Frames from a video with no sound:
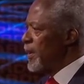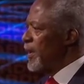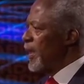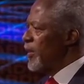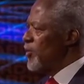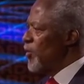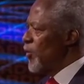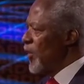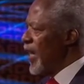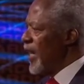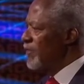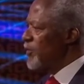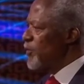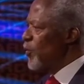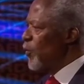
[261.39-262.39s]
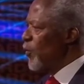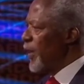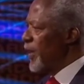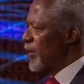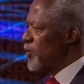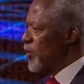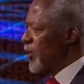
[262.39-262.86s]
that you have to
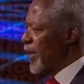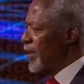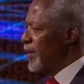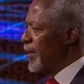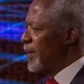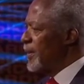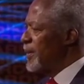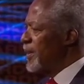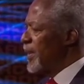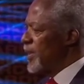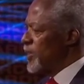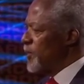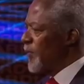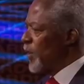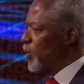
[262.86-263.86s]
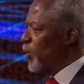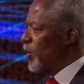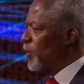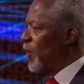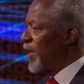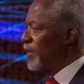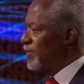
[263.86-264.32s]
work together and speak
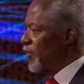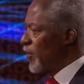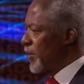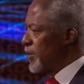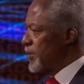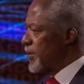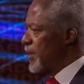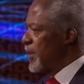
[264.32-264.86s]
with one voice.